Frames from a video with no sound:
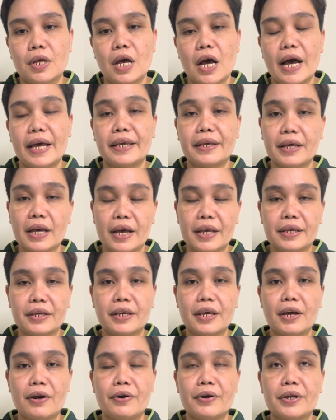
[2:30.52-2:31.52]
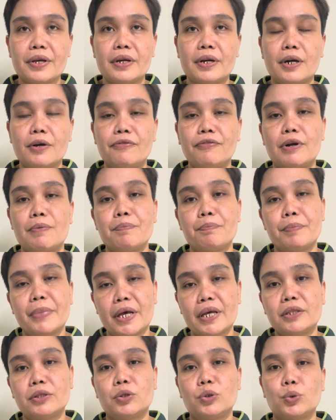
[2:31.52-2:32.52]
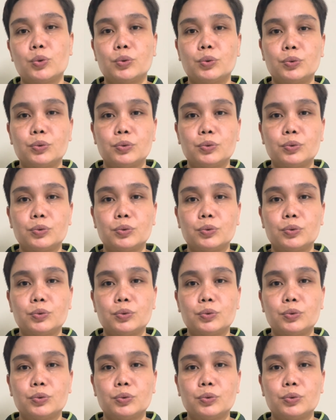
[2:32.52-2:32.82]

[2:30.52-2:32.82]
I carry her from bed to